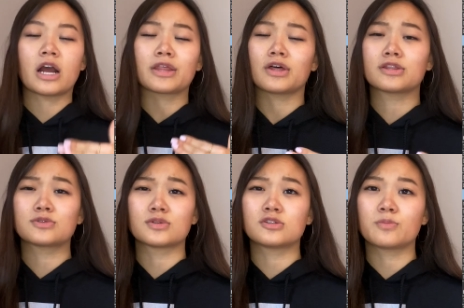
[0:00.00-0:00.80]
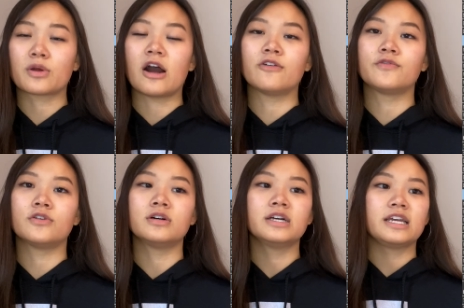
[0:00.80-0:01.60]
I thought this was super
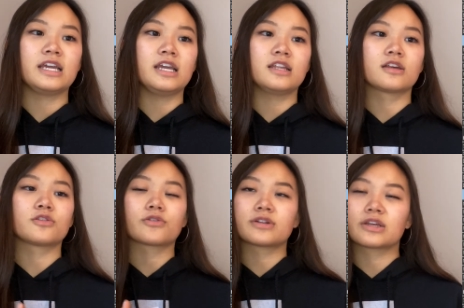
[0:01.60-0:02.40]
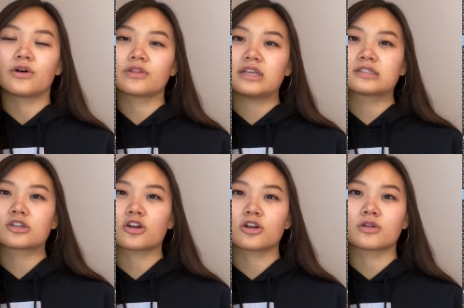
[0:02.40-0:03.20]
helpful in learning all these
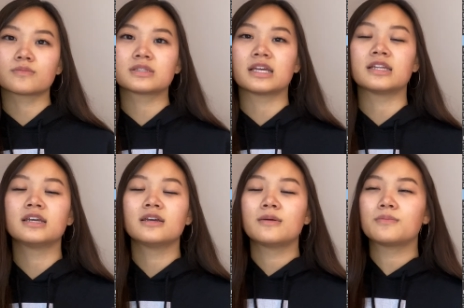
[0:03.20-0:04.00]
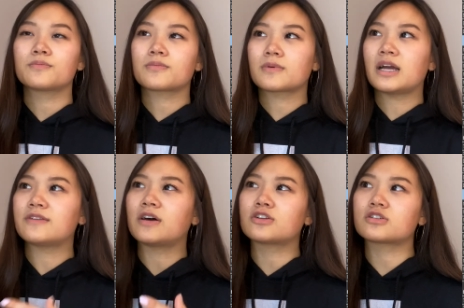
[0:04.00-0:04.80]
terms and kind
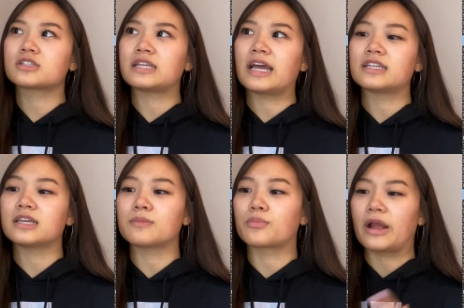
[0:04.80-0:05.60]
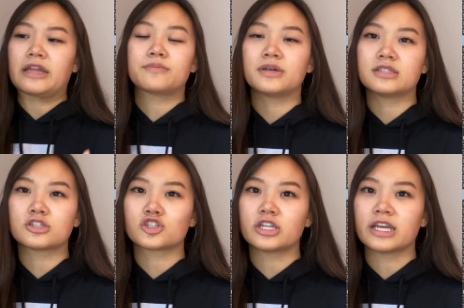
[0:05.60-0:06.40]
of understanding brand
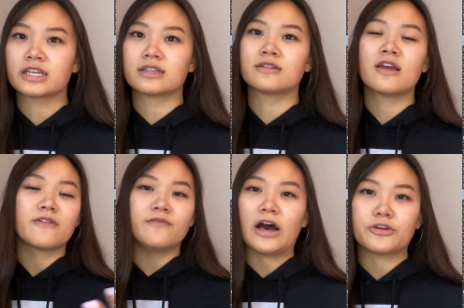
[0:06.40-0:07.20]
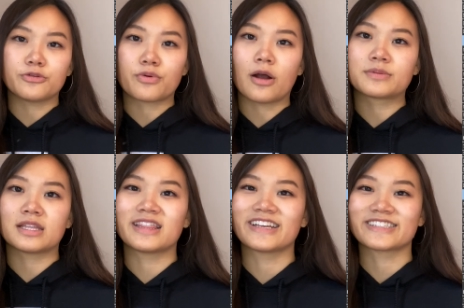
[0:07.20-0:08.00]
positioning and value props
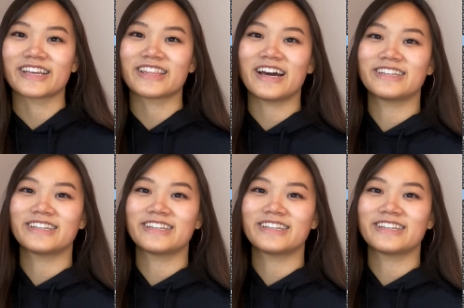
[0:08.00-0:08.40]
and things like that.